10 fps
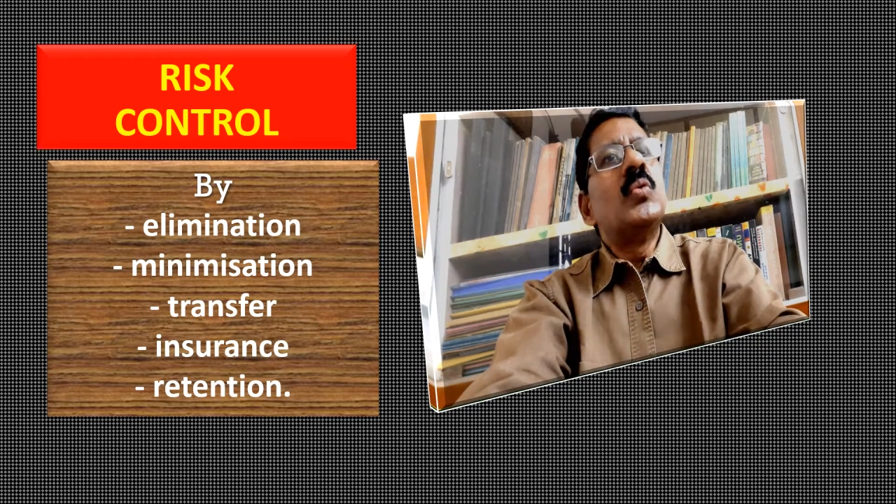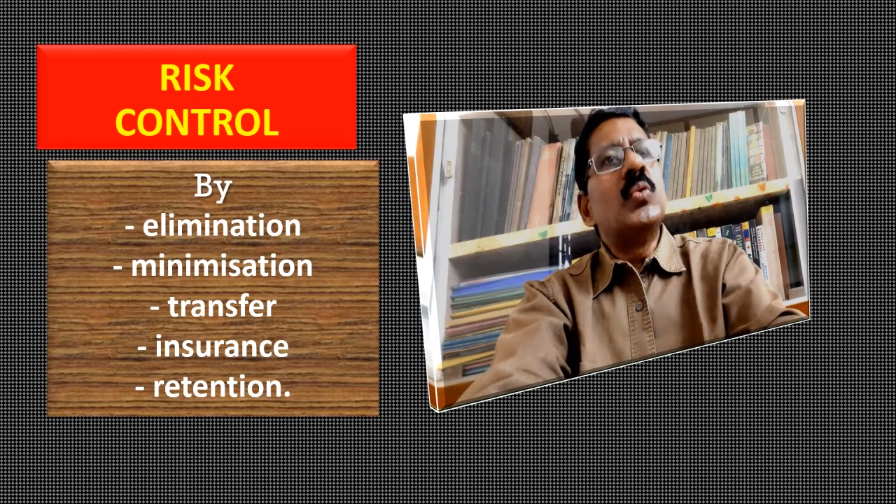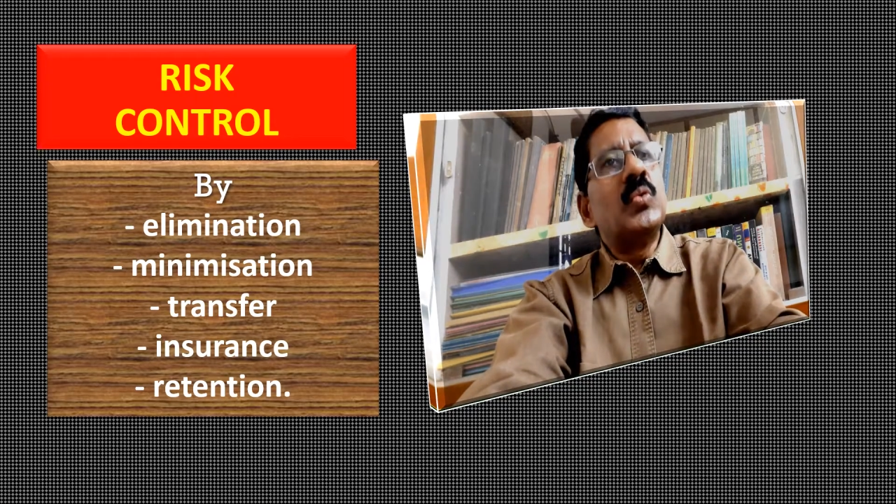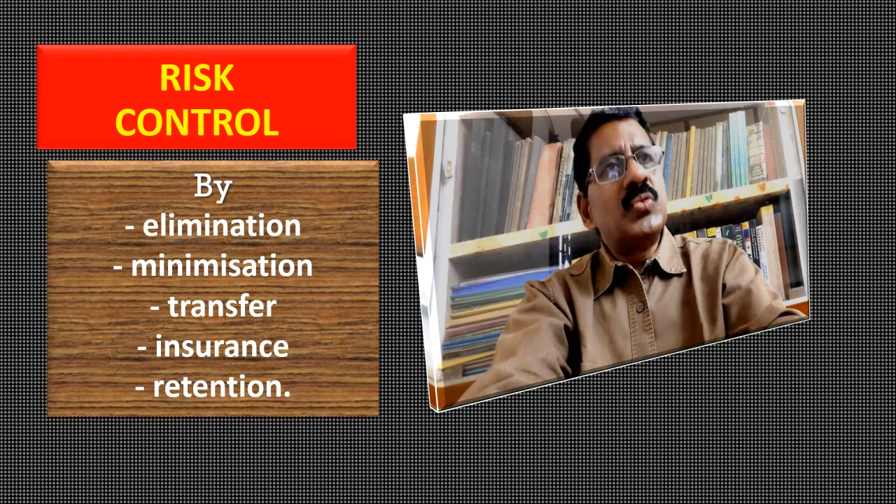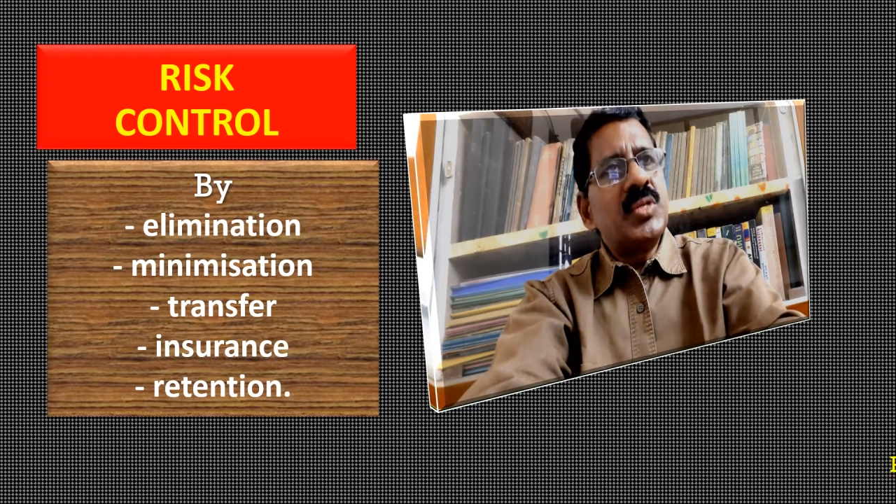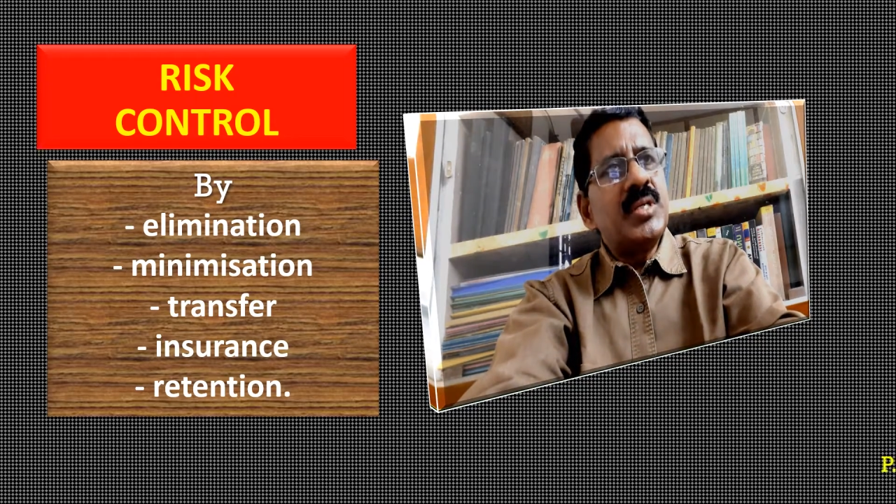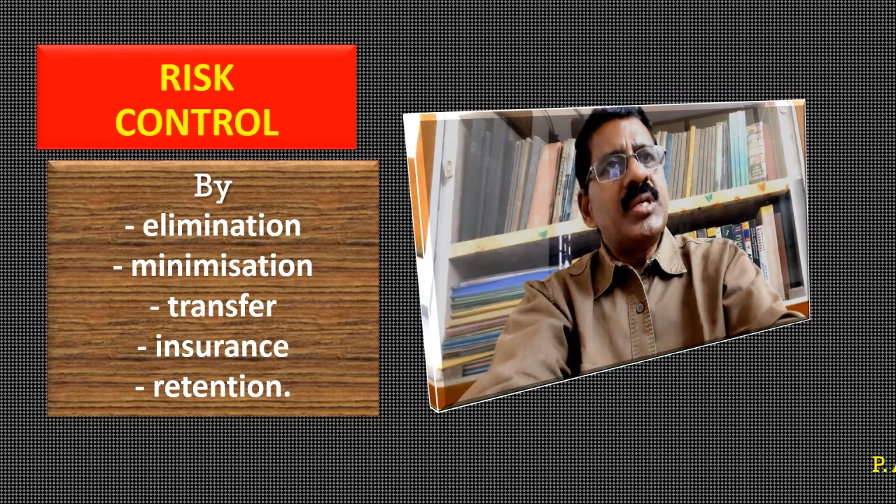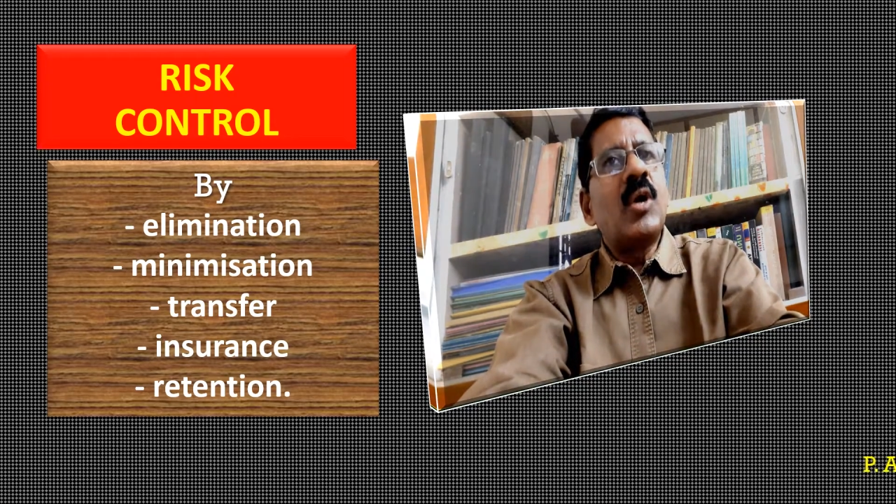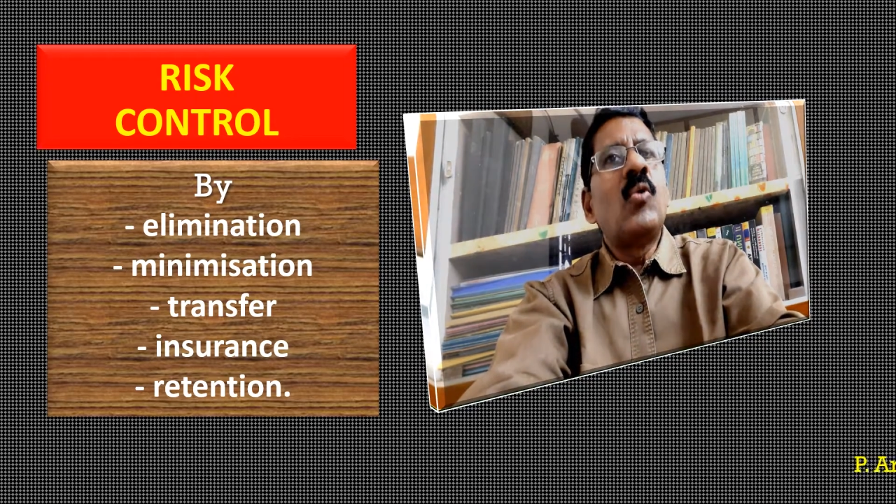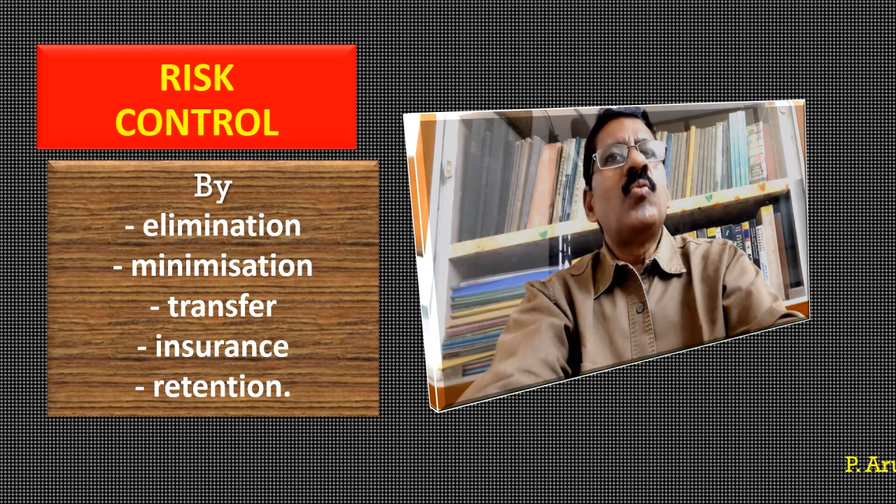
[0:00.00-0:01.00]
to see
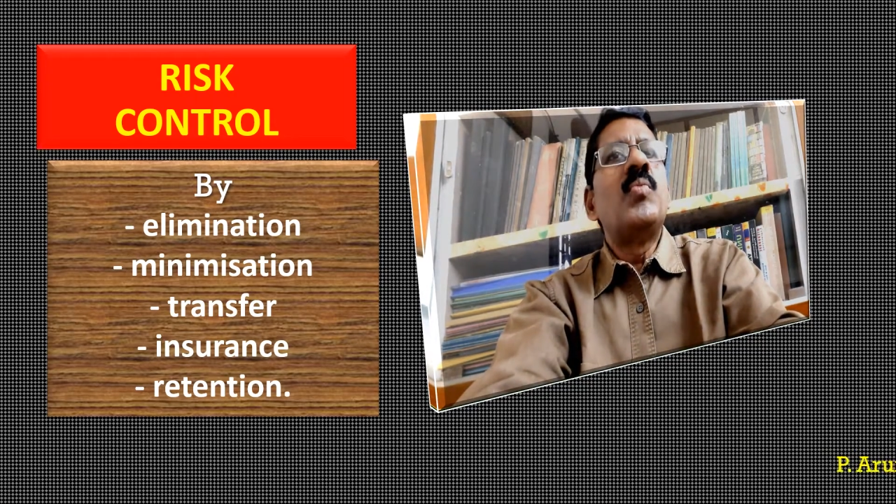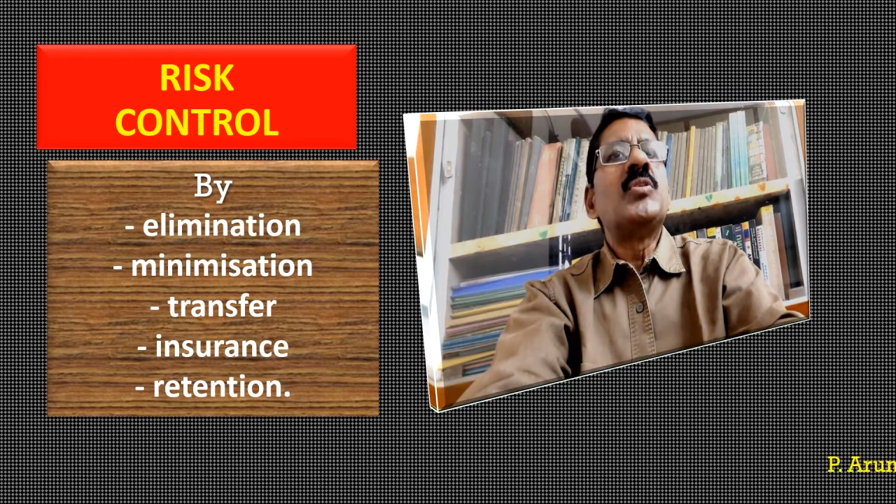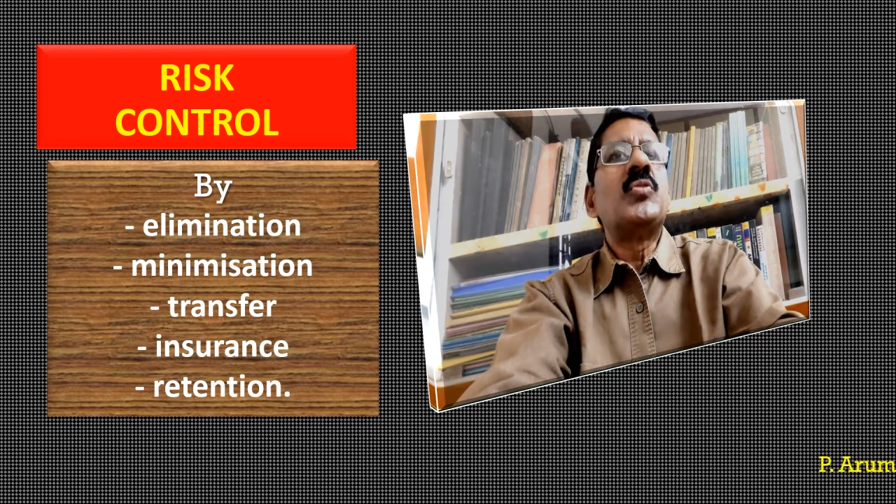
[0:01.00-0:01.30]
how best